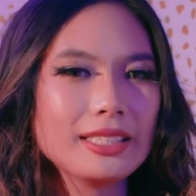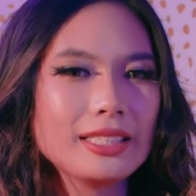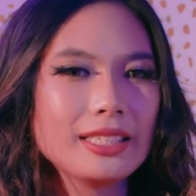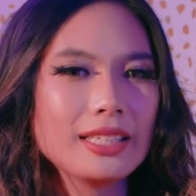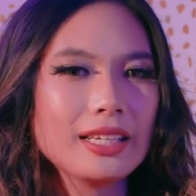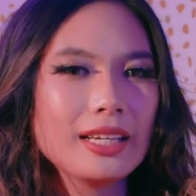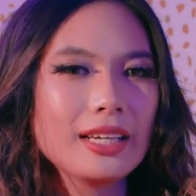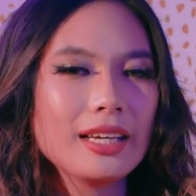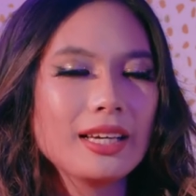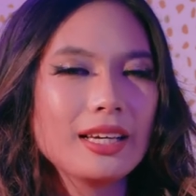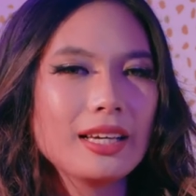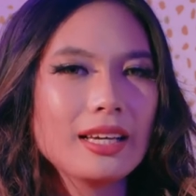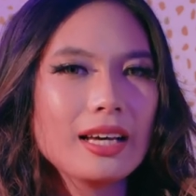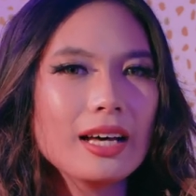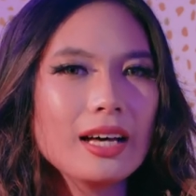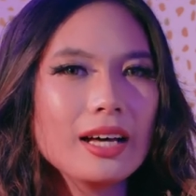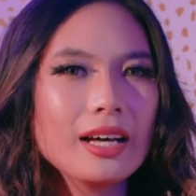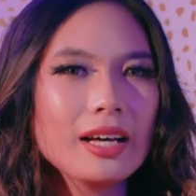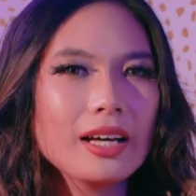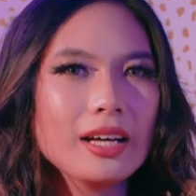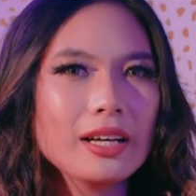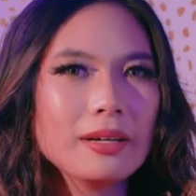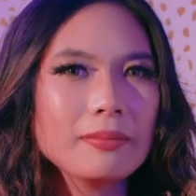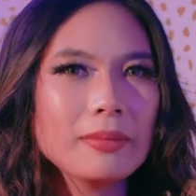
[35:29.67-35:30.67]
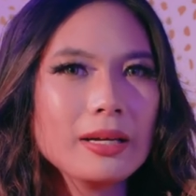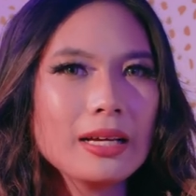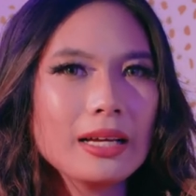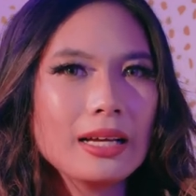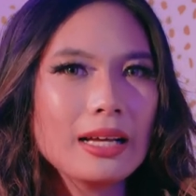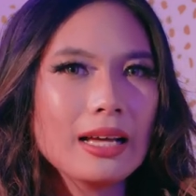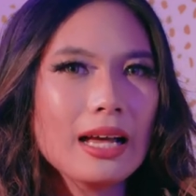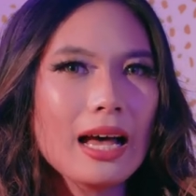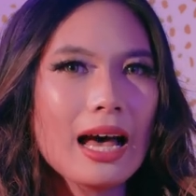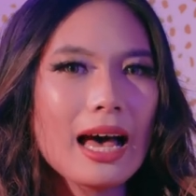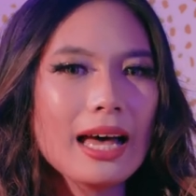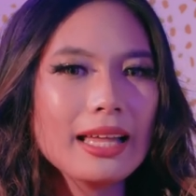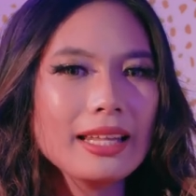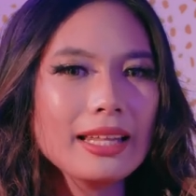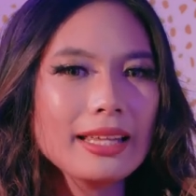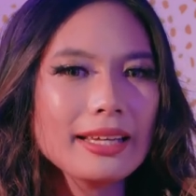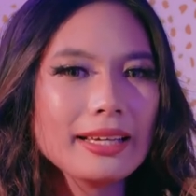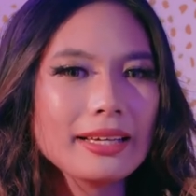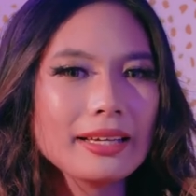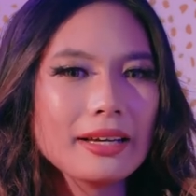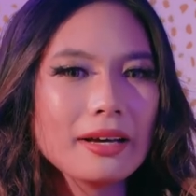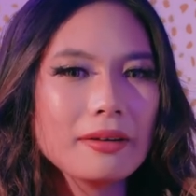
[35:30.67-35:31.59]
just um, I had, like,